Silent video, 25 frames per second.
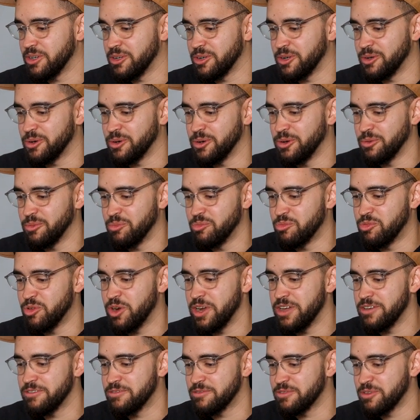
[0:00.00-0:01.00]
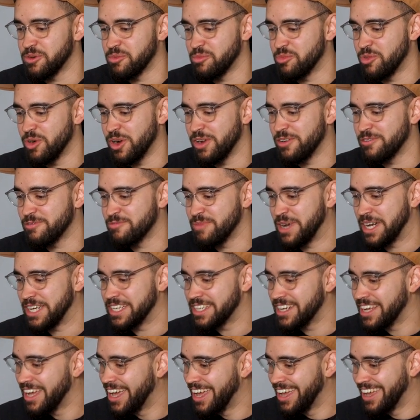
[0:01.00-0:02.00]
a brave, brave
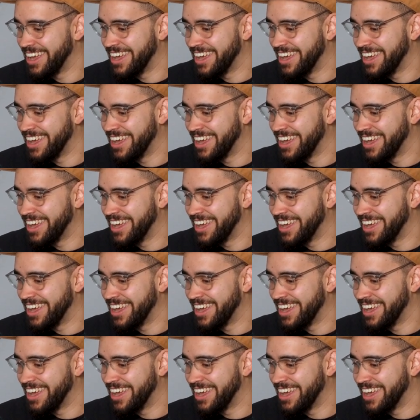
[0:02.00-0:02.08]
man.